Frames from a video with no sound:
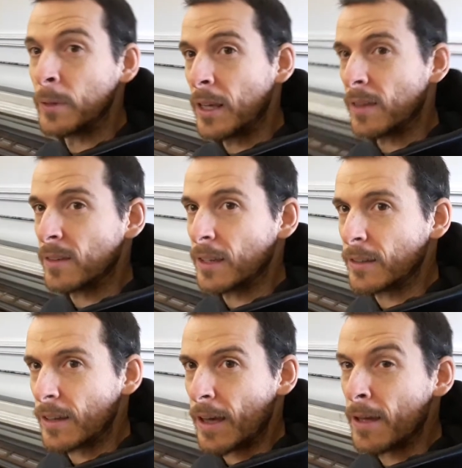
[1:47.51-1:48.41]
easy
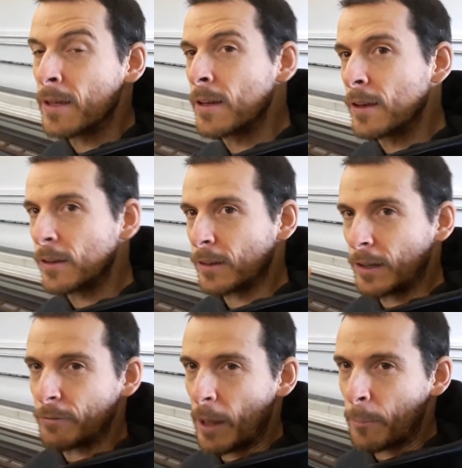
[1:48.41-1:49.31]
to
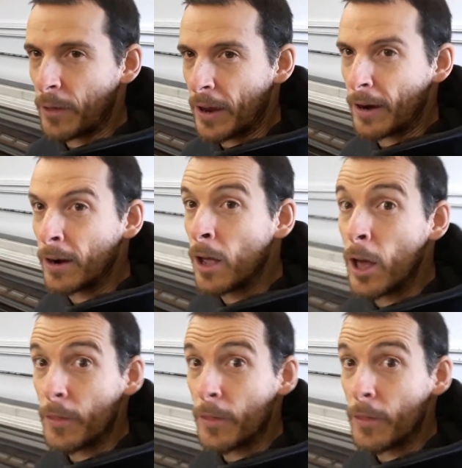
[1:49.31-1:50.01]
lift up there.